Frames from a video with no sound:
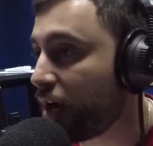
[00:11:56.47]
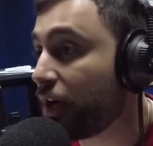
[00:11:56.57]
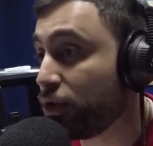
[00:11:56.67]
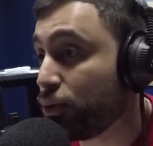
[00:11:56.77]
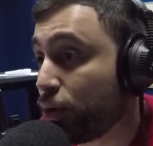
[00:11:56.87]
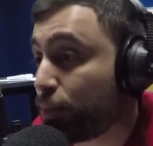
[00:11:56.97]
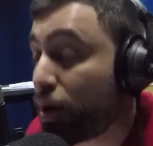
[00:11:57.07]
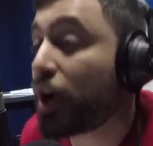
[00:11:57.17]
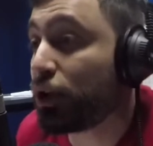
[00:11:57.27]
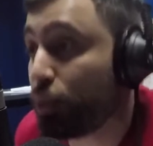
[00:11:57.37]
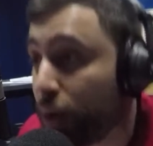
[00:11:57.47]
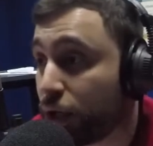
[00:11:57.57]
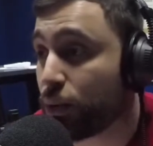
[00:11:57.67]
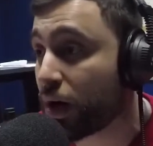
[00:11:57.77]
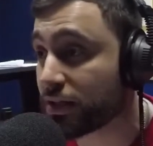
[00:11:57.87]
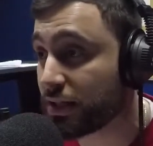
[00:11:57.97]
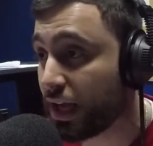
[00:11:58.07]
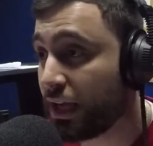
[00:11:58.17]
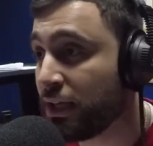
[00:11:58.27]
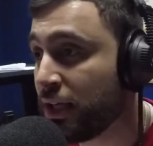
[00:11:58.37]
gotten you or brought you where you are
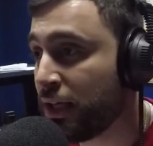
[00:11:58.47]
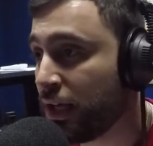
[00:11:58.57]
today.